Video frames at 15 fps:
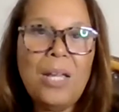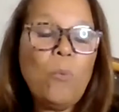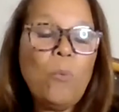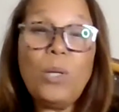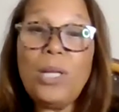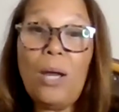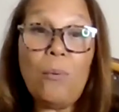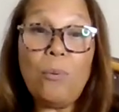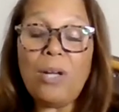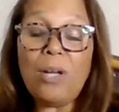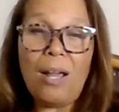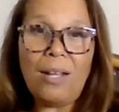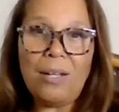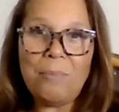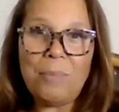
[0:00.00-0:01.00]
"Well, yeah, we're
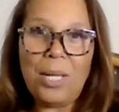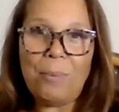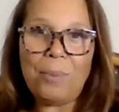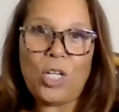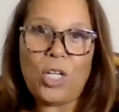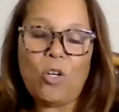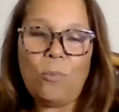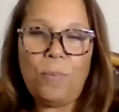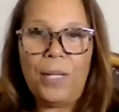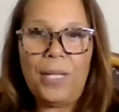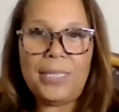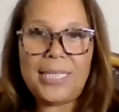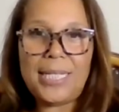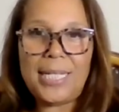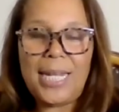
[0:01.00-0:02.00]
not going to be able to open
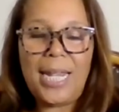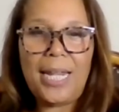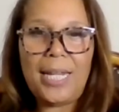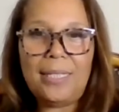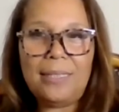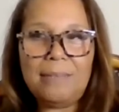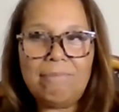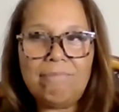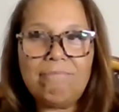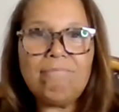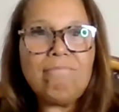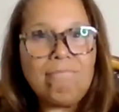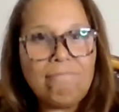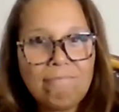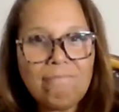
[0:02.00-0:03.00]
it today."
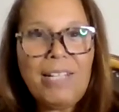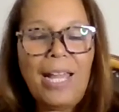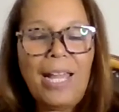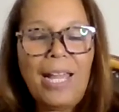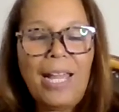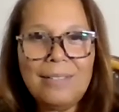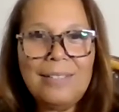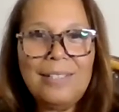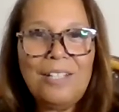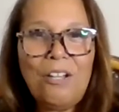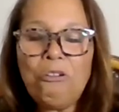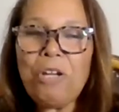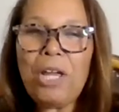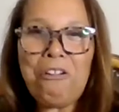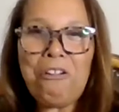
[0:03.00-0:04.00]
"Okay.
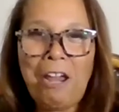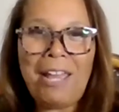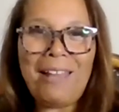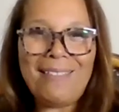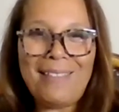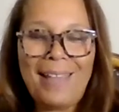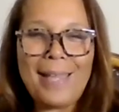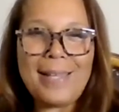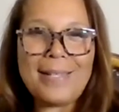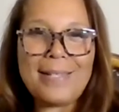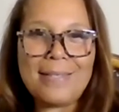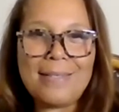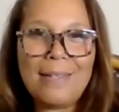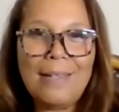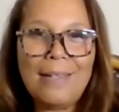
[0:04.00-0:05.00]
Okay, great.
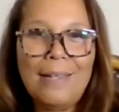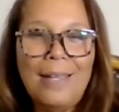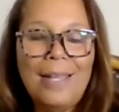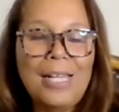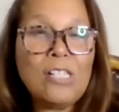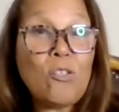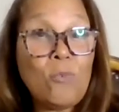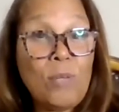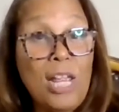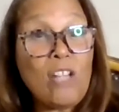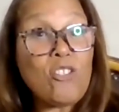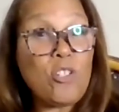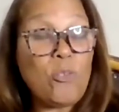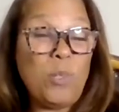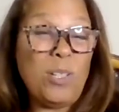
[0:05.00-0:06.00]
Thanks." And so now
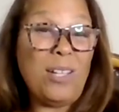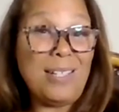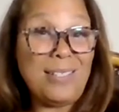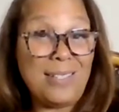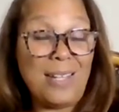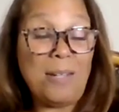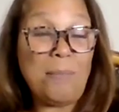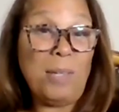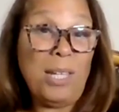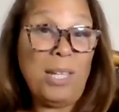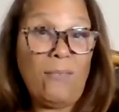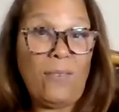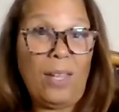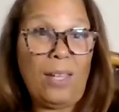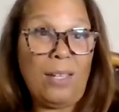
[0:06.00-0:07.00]
she realized that I'm
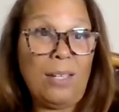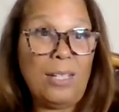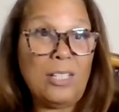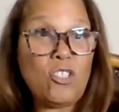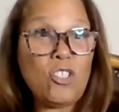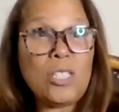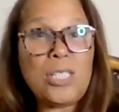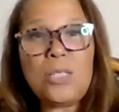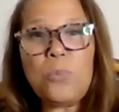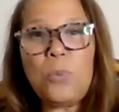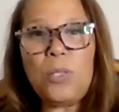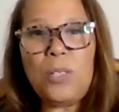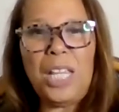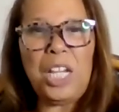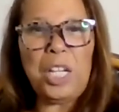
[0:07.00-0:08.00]
leaving. And she says,
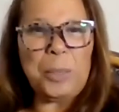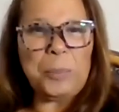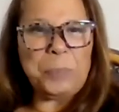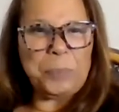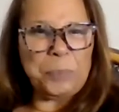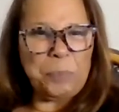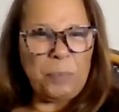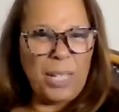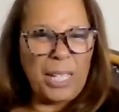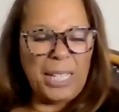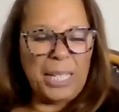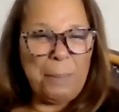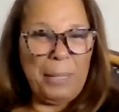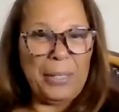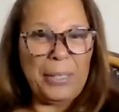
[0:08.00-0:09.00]
"Well, here,
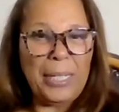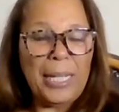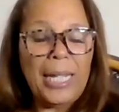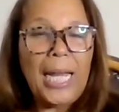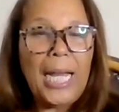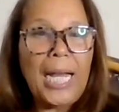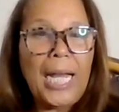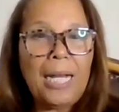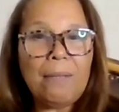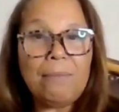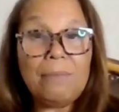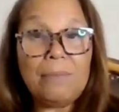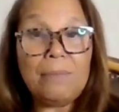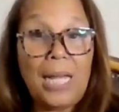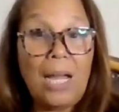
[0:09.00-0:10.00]
come here."
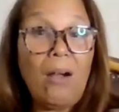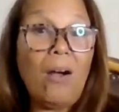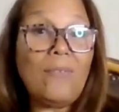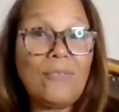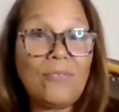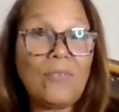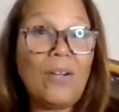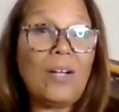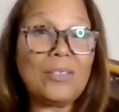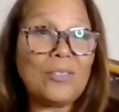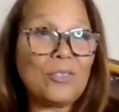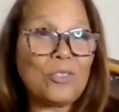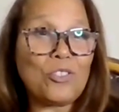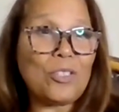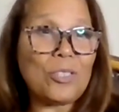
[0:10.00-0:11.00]
Now,
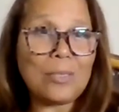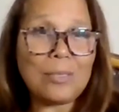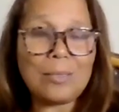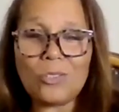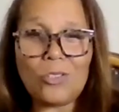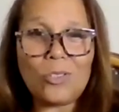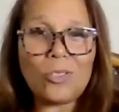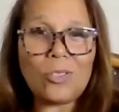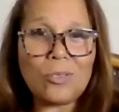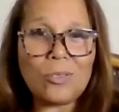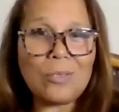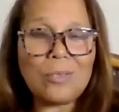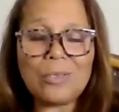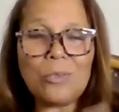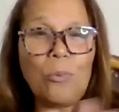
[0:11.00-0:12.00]
also, she's
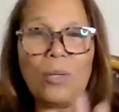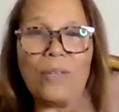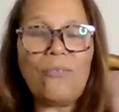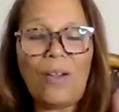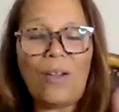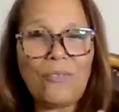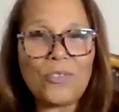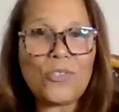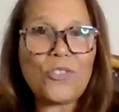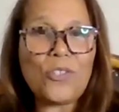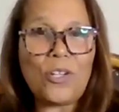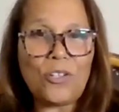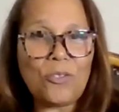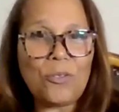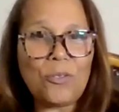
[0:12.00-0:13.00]
25 years
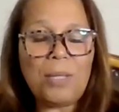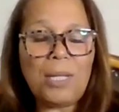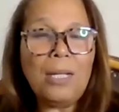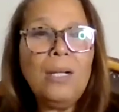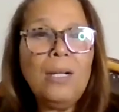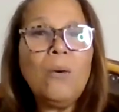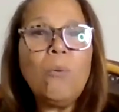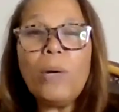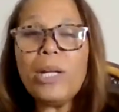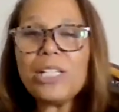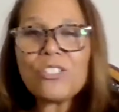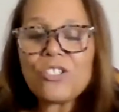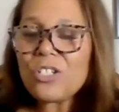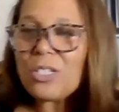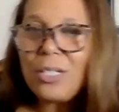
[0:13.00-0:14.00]
younger than me,
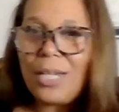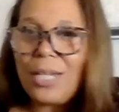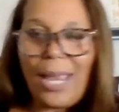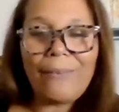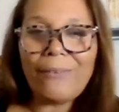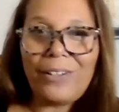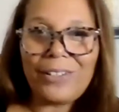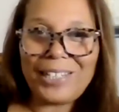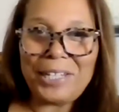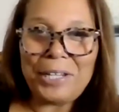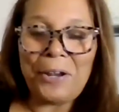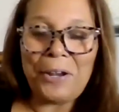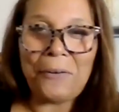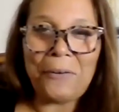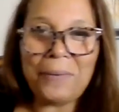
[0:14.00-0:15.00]
which, hey, look, you
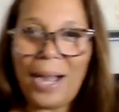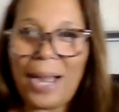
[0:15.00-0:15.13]
know,